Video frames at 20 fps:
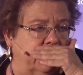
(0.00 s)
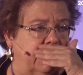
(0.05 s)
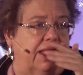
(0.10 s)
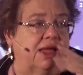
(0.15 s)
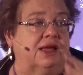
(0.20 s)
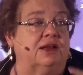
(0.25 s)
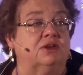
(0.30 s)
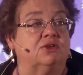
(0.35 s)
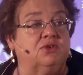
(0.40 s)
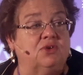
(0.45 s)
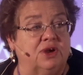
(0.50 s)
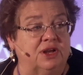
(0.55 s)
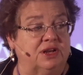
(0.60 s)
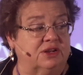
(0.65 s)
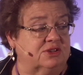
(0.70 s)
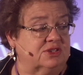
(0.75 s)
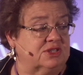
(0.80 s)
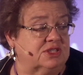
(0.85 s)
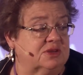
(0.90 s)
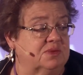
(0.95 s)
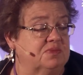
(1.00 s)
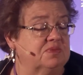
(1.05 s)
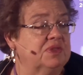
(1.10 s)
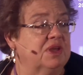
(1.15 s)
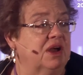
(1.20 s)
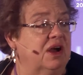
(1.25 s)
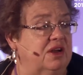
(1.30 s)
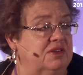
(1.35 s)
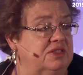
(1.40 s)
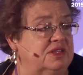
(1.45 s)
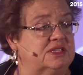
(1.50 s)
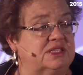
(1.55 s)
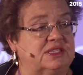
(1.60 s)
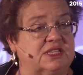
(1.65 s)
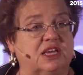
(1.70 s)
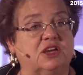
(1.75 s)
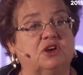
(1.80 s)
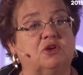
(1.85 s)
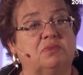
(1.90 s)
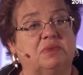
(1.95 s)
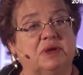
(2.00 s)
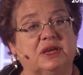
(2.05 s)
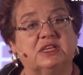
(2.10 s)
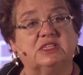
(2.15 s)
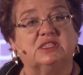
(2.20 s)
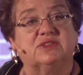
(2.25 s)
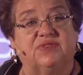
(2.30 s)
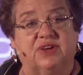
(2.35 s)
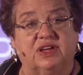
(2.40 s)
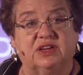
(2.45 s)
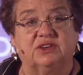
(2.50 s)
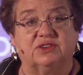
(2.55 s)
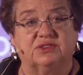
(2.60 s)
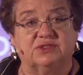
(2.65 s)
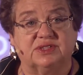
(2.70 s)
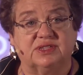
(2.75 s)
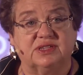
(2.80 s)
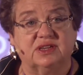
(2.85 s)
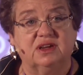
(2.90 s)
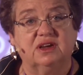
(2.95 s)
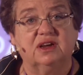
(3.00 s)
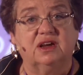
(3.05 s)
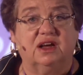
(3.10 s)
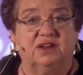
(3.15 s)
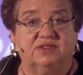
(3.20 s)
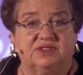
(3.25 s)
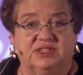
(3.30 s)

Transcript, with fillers: and lawyers are the single biggest funders of